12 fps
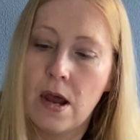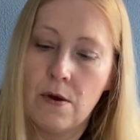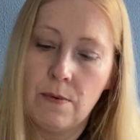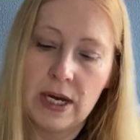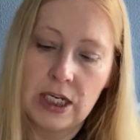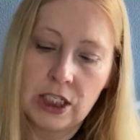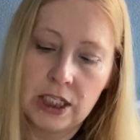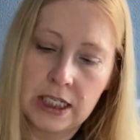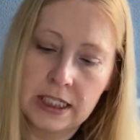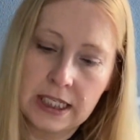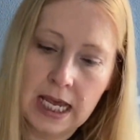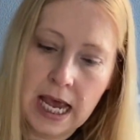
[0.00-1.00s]
which
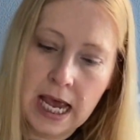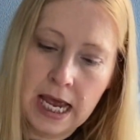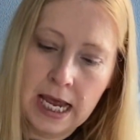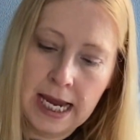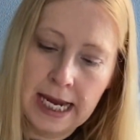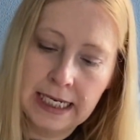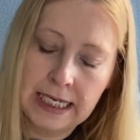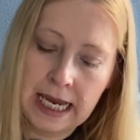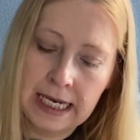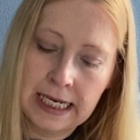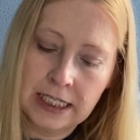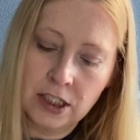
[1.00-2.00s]
is an
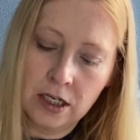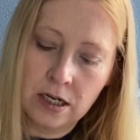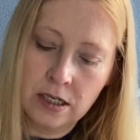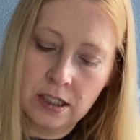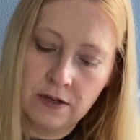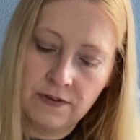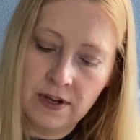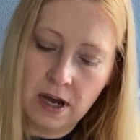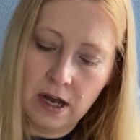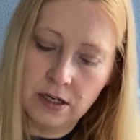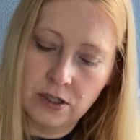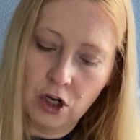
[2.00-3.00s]
exclusive
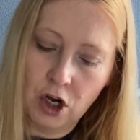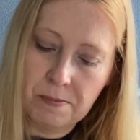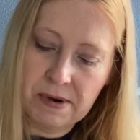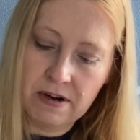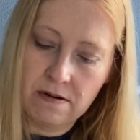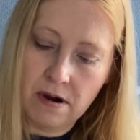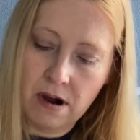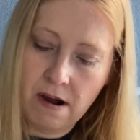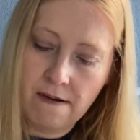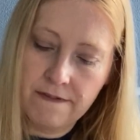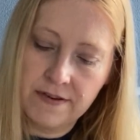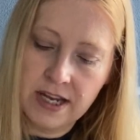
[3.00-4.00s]
yarn to
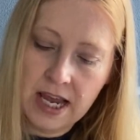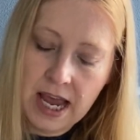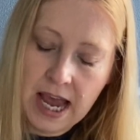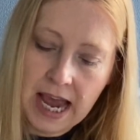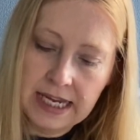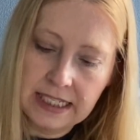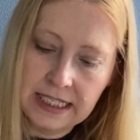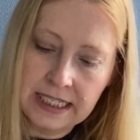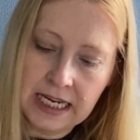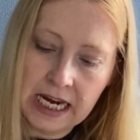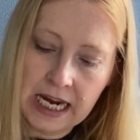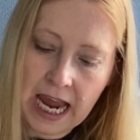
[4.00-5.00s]
Hobbycraft. It's a
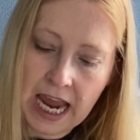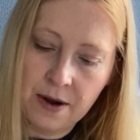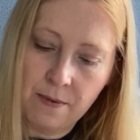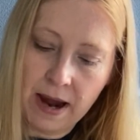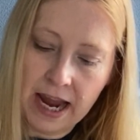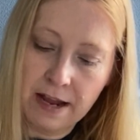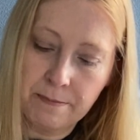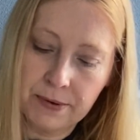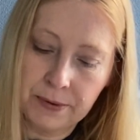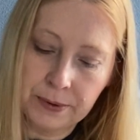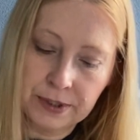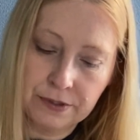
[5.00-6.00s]
DK weight, but
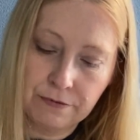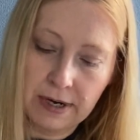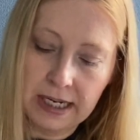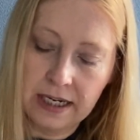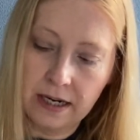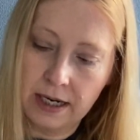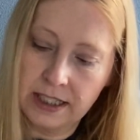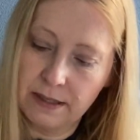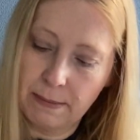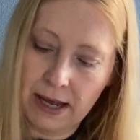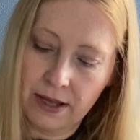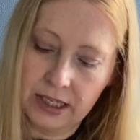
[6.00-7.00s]
what's really nice
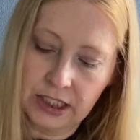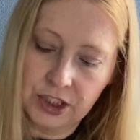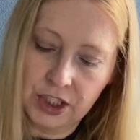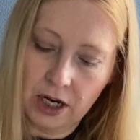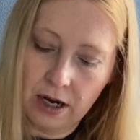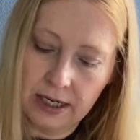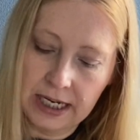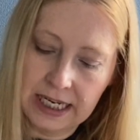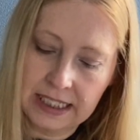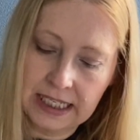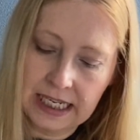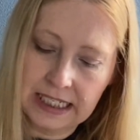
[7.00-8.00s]
about this yarn
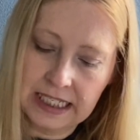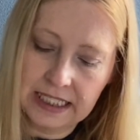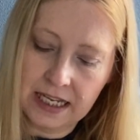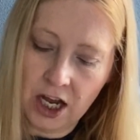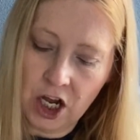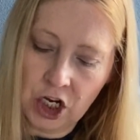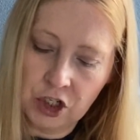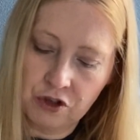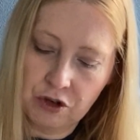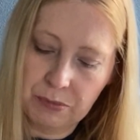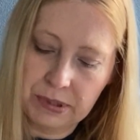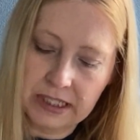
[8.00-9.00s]
is it is
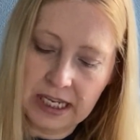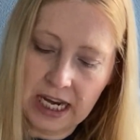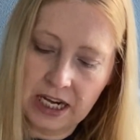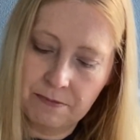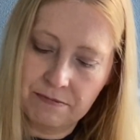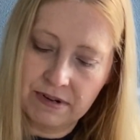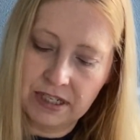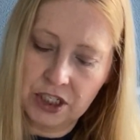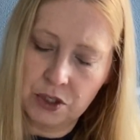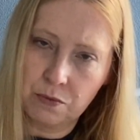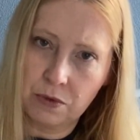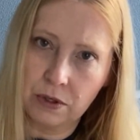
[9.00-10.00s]
100%
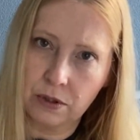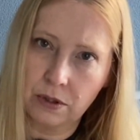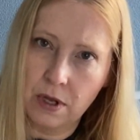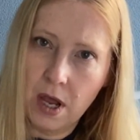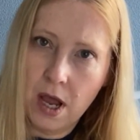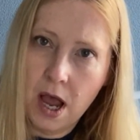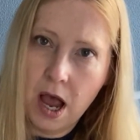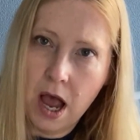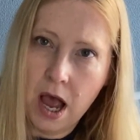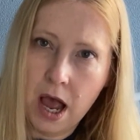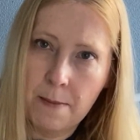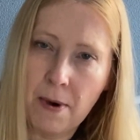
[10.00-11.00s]
British wool.
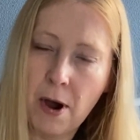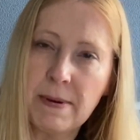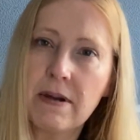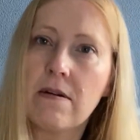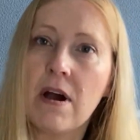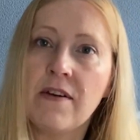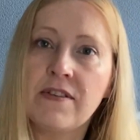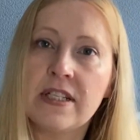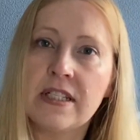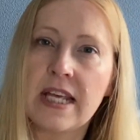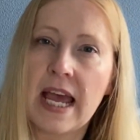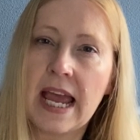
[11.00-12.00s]
Hobbycraft
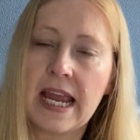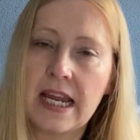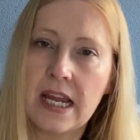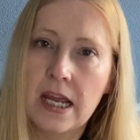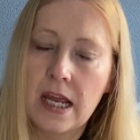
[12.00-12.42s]
is a